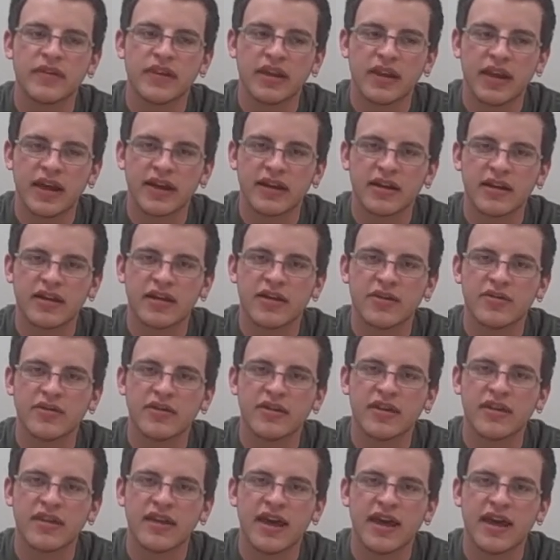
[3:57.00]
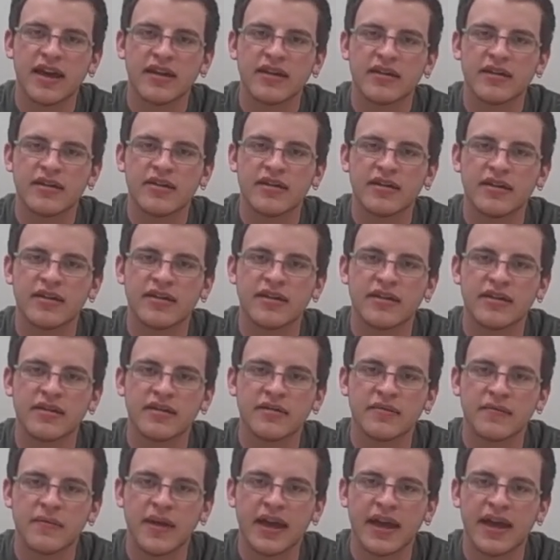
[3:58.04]
Like to go into that
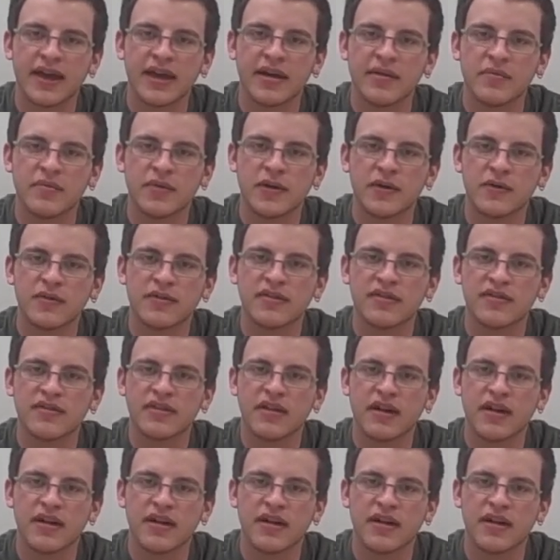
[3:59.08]
to boost